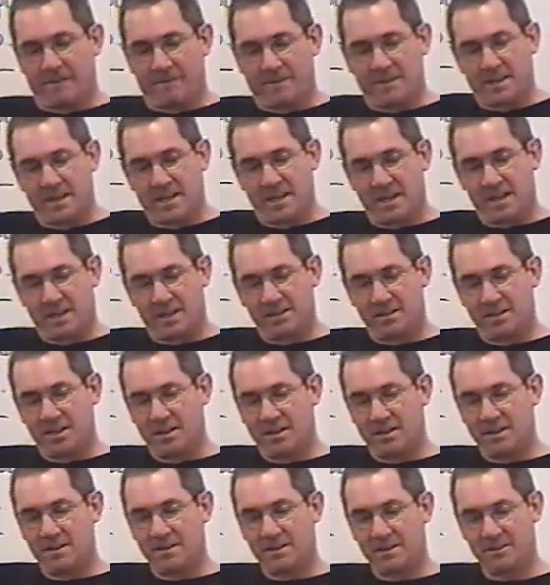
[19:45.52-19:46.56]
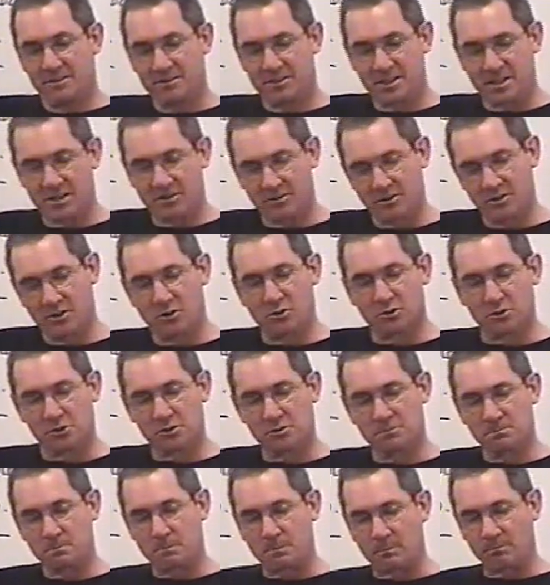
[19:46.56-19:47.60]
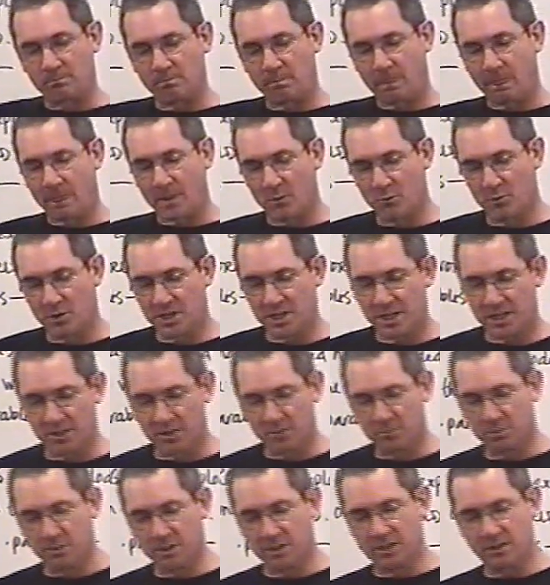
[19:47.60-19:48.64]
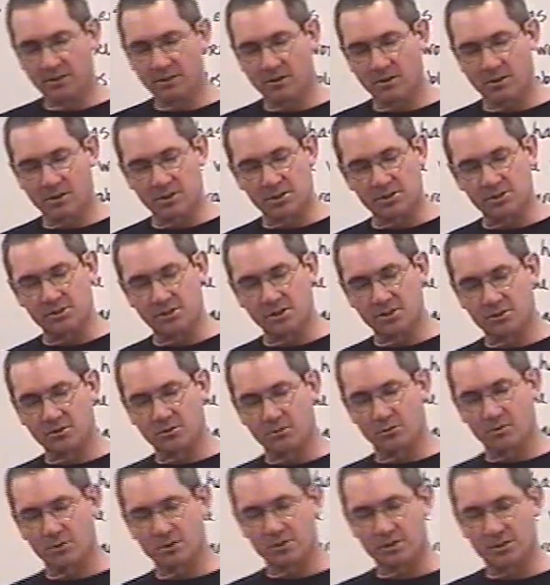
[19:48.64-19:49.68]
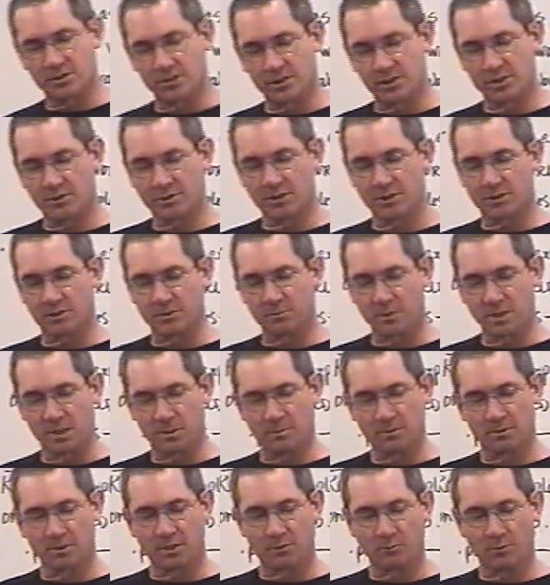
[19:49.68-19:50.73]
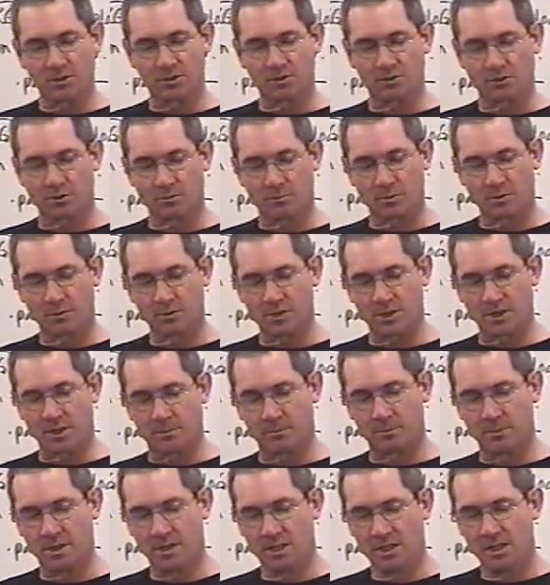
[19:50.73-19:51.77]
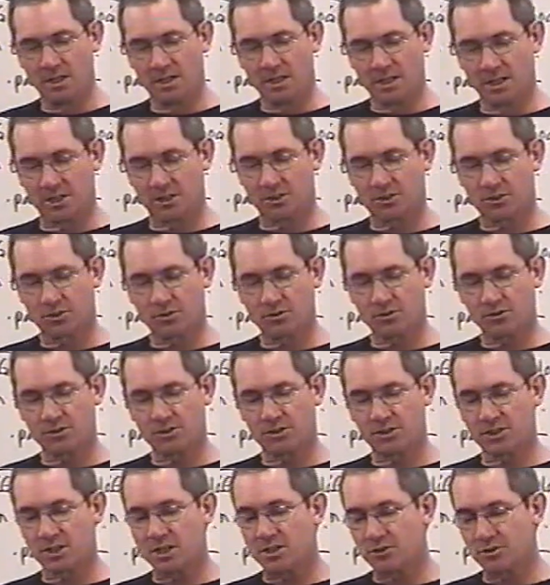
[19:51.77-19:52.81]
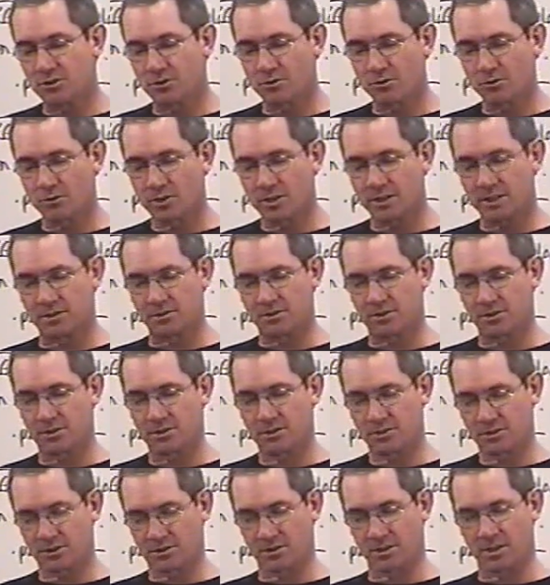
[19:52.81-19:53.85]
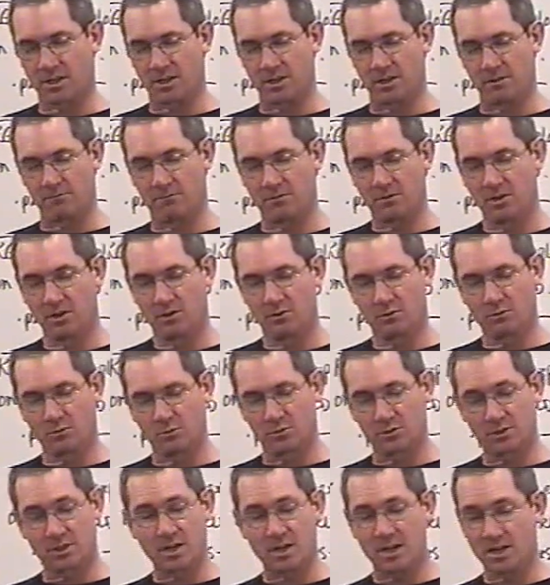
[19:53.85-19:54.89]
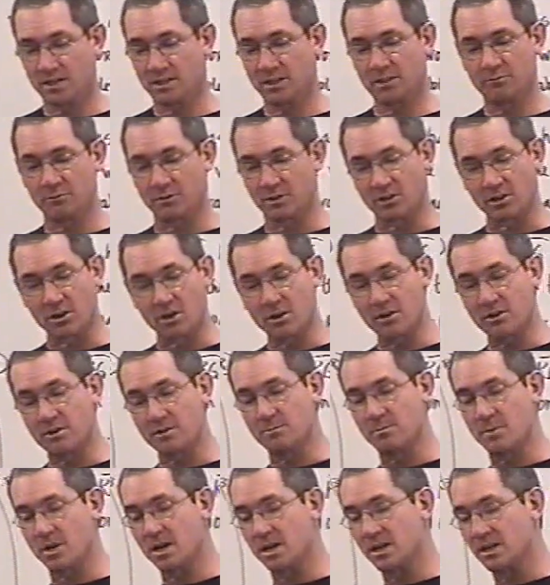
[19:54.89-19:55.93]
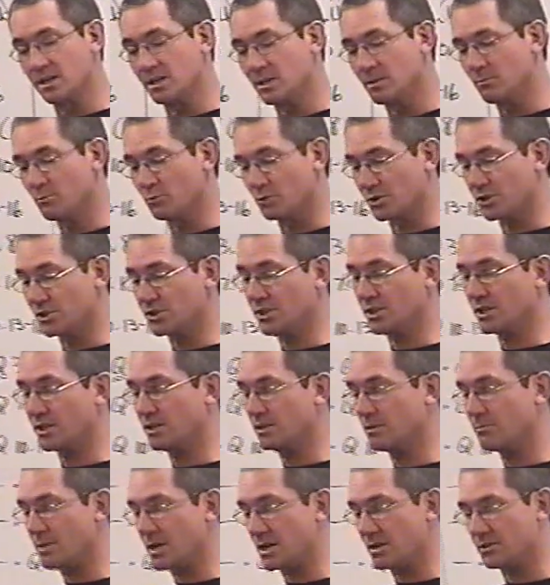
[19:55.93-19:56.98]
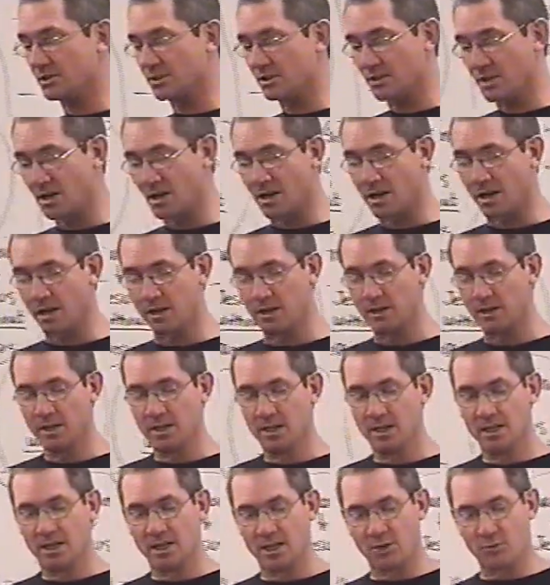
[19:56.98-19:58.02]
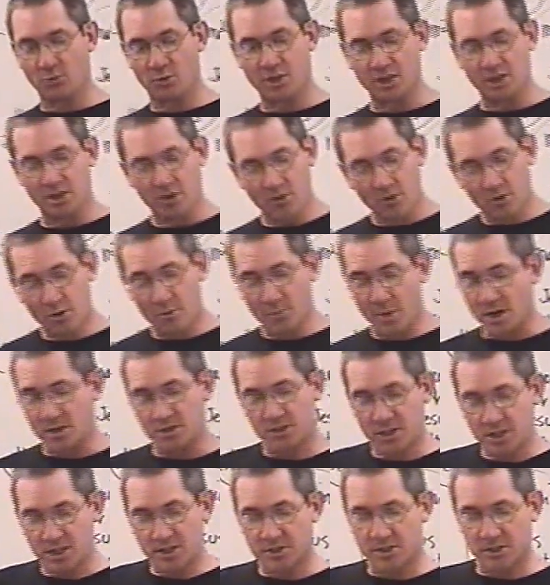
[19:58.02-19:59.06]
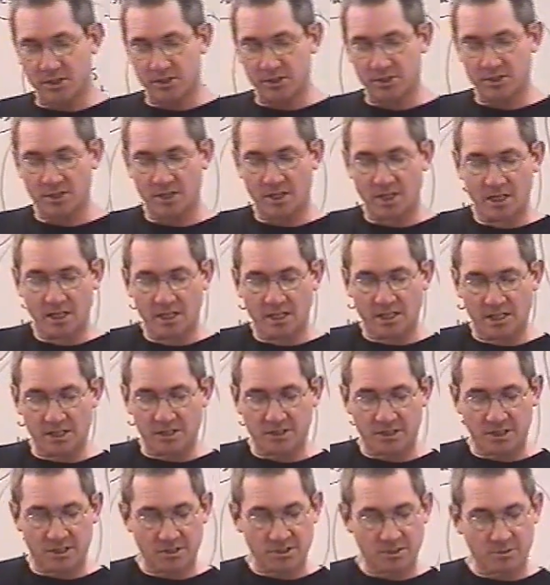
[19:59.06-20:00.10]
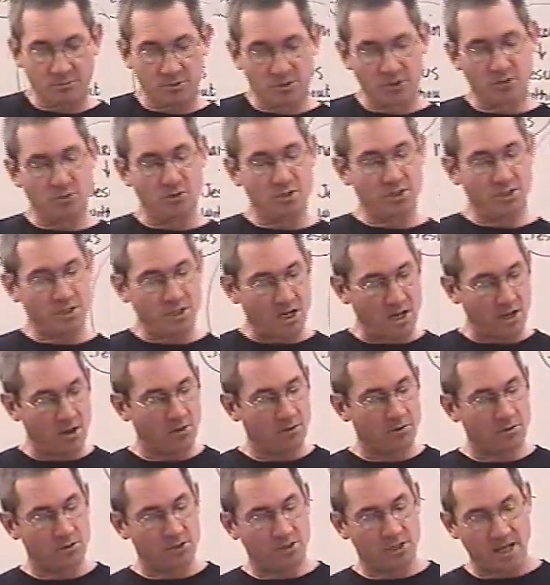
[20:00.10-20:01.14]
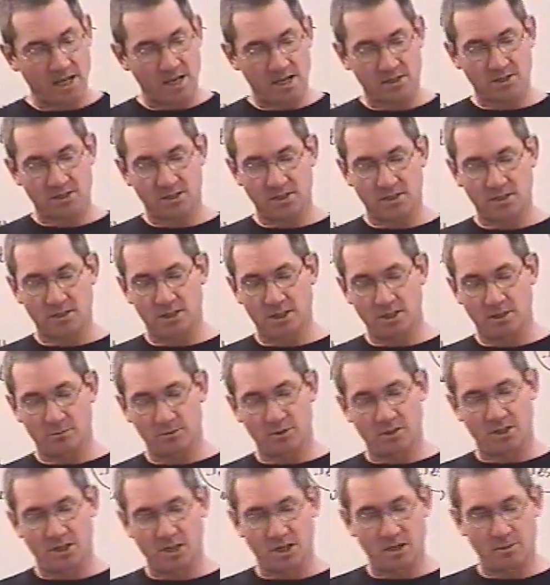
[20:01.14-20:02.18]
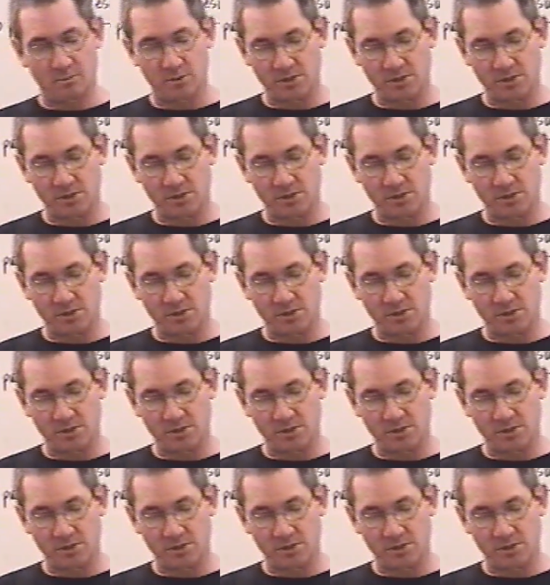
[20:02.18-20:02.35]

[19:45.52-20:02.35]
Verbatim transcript: And here's how it goes. When he had completed all his discourse in the hearing of the people, he went to Capernaum. And a certain centurion's slave, who was highly regarded by him, was sick and about to die. And when he heard about Jesus, he sent some Jewish elders asking him to come and